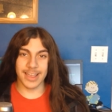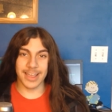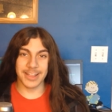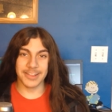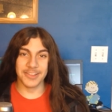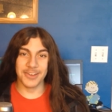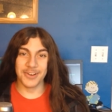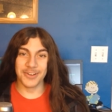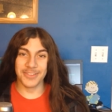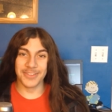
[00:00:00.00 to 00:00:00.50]
I
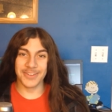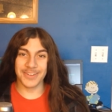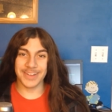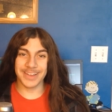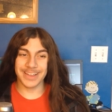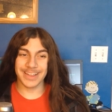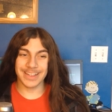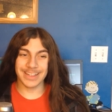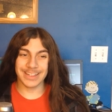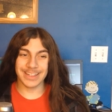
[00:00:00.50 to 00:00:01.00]
know
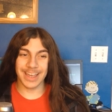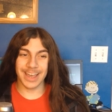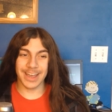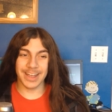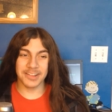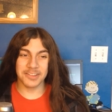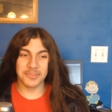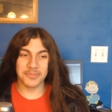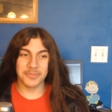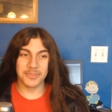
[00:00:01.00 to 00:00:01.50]
they're
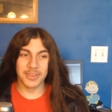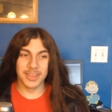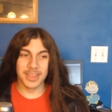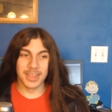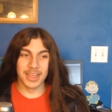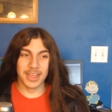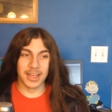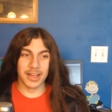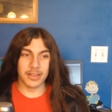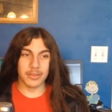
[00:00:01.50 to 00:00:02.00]
kind of
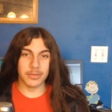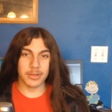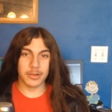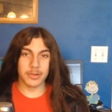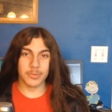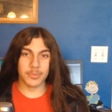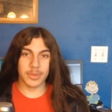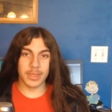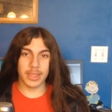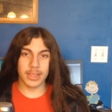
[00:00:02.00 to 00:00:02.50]
a
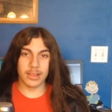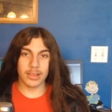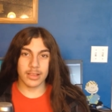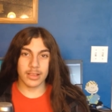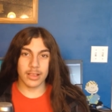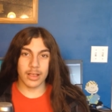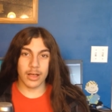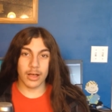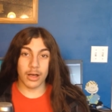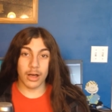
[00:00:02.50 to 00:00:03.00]
little bit
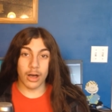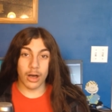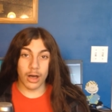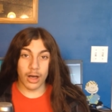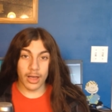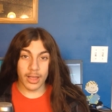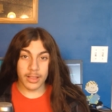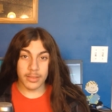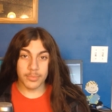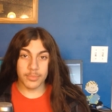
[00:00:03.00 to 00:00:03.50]

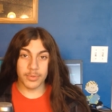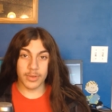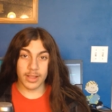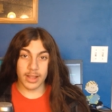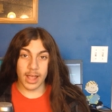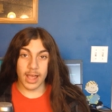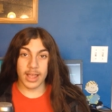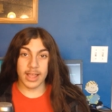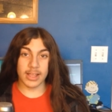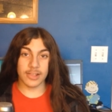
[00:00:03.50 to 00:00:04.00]
odd,
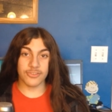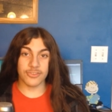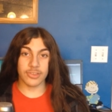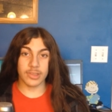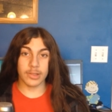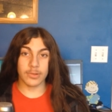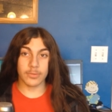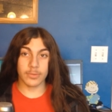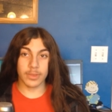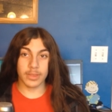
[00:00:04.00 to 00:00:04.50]
but I
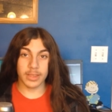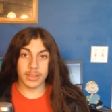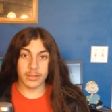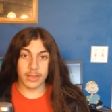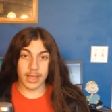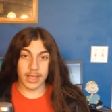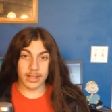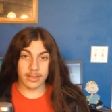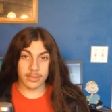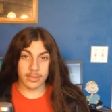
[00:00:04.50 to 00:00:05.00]
actually really
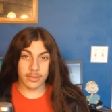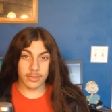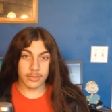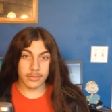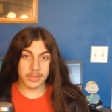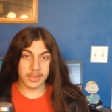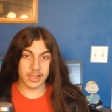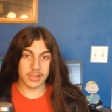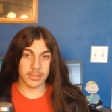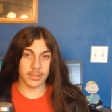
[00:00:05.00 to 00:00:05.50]
liked
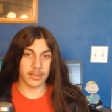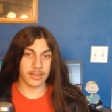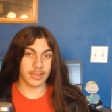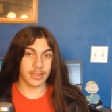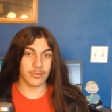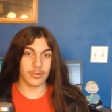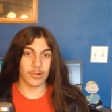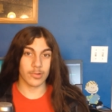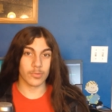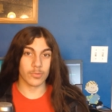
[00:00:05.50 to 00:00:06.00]
those. I thought
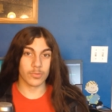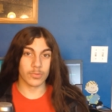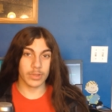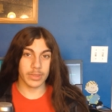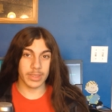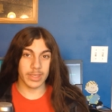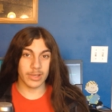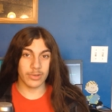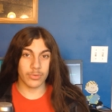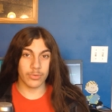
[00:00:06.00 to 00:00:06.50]
they were
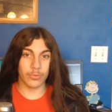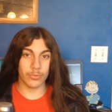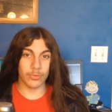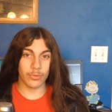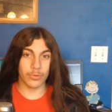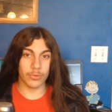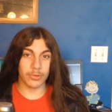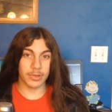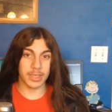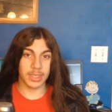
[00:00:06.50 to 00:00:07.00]
really
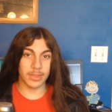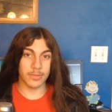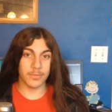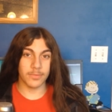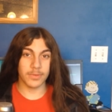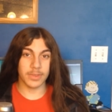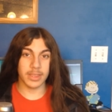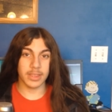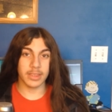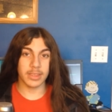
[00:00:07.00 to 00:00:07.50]
cool,
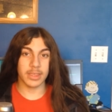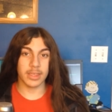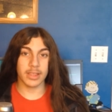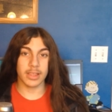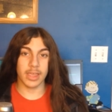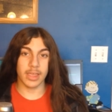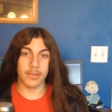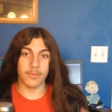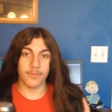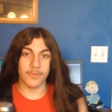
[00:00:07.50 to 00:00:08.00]

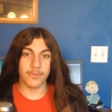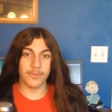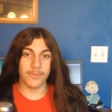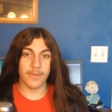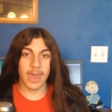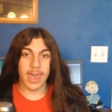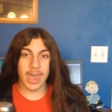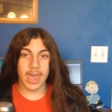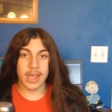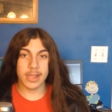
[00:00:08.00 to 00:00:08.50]
convenient, and
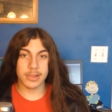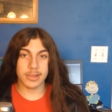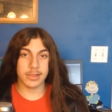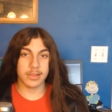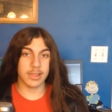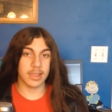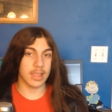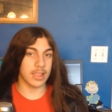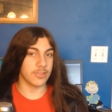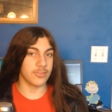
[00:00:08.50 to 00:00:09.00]

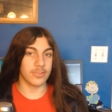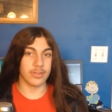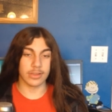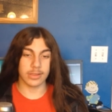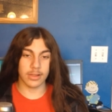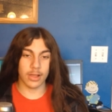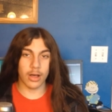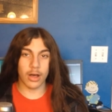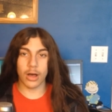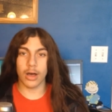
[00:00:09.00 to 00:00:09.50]
fast, and
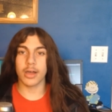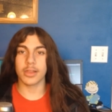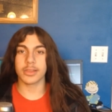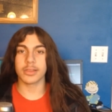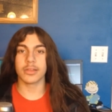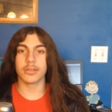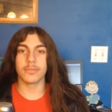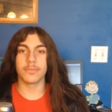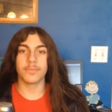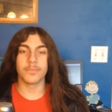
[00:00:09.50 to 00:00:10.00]
just
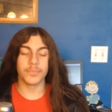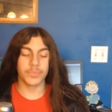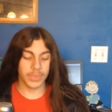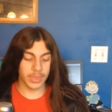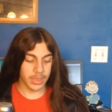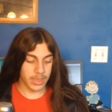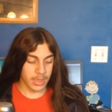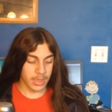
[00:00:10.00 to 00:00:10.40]
awesome.